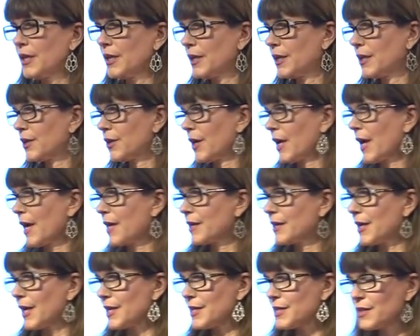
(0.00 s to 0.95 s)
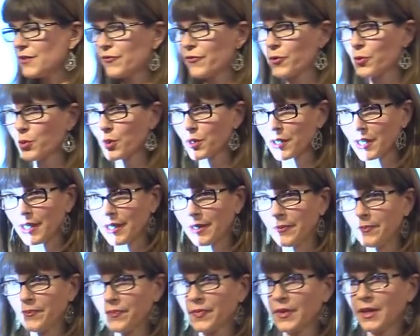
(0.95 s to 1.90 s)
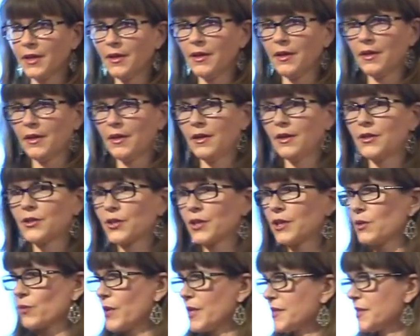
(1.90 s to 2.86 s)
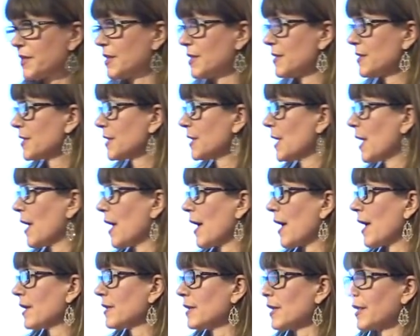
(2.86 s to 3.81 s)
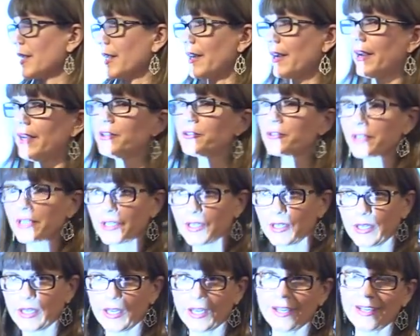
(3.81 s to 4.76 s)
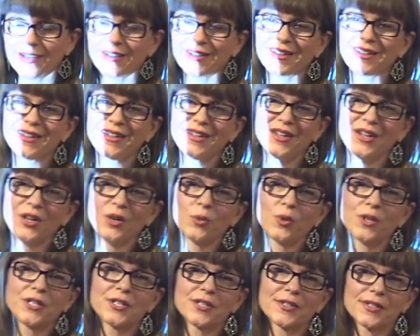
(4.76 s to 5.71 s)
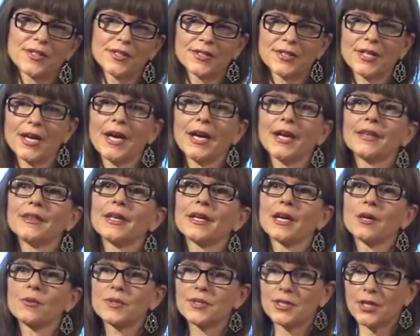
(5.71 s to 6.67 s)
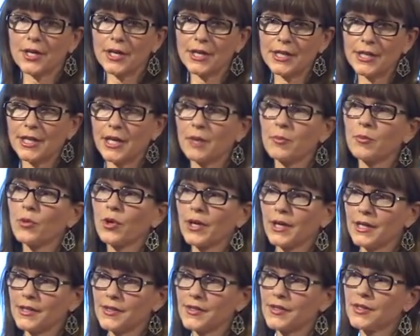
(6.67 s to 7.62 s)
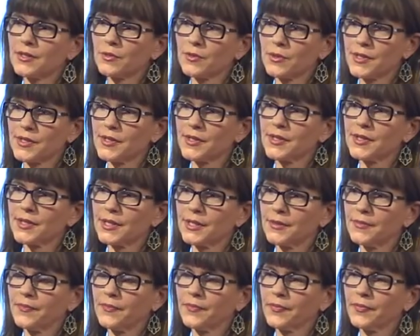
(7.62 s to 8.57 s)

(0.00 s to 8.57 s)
Here I had a 94. During residency, I had like 100, which is a sign that I was starting to get more insulin resistant.